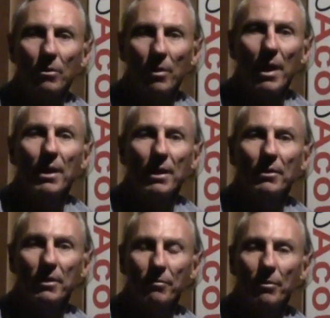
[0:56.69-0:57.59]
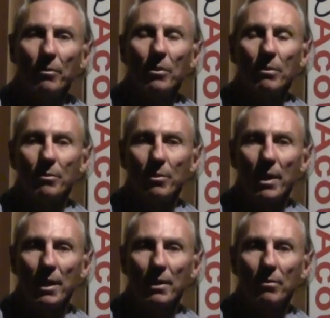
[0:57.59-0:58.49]
creating a different room,
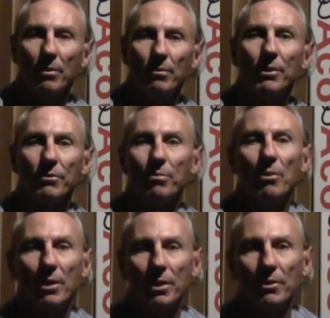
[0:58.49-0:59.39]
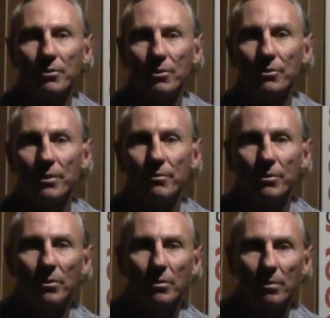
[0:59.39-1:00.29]
creating a room that's more conducive
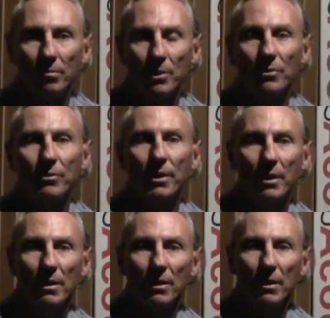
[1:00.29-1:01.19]
to music,